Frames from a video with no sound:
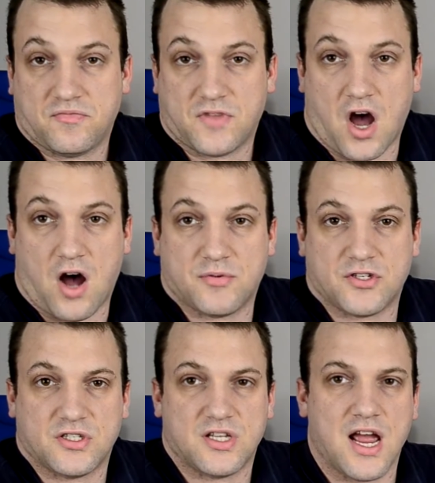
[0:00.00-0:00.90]
the
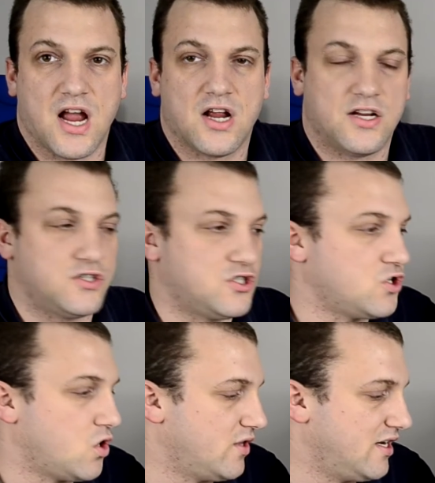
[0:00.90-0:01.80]
options there
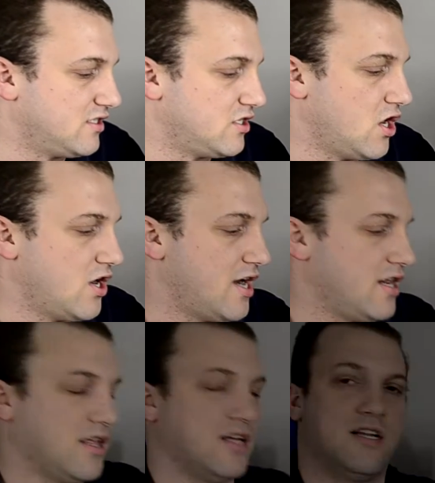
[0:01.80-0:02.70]
surely doesn't hurt
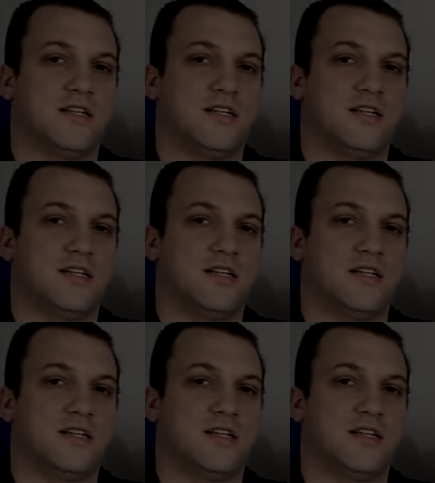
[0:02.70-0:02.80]
anything, does